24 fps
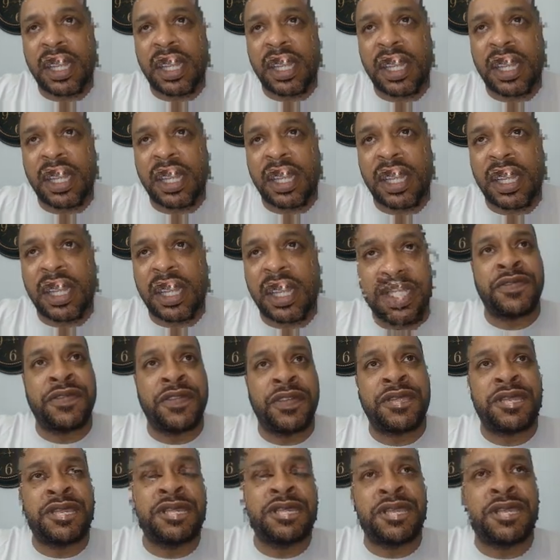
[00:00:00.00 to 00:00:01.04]
the prices
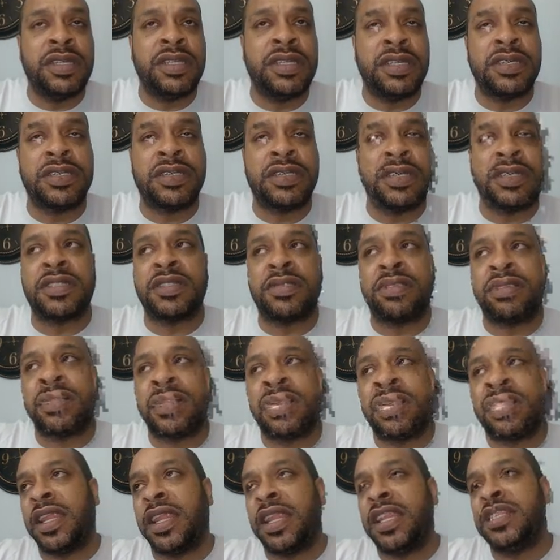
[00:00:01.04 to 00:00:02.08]
for goods, the
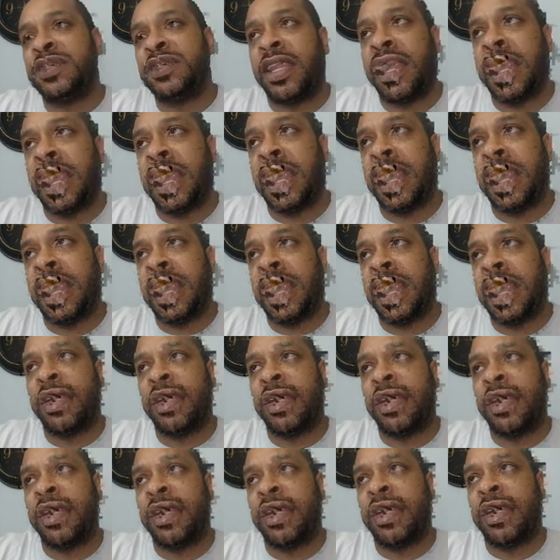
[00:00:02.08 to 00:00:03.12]
supply lines picking
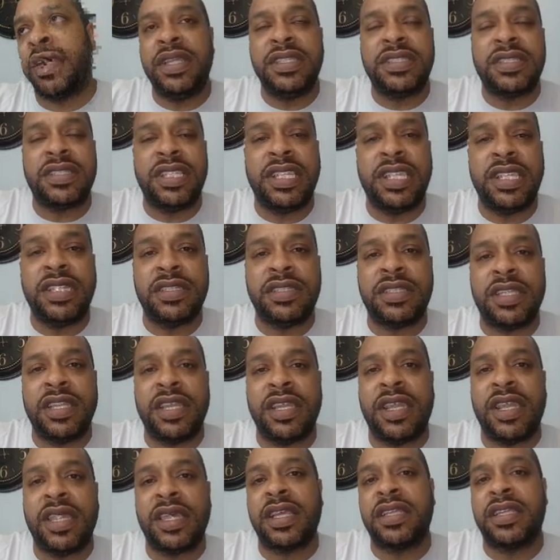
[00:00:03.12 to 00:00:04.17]
up, you know, these things
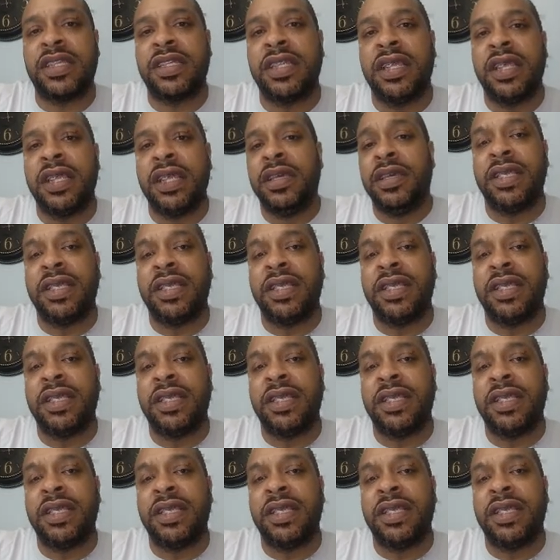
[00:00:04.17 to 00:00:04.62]
in the next,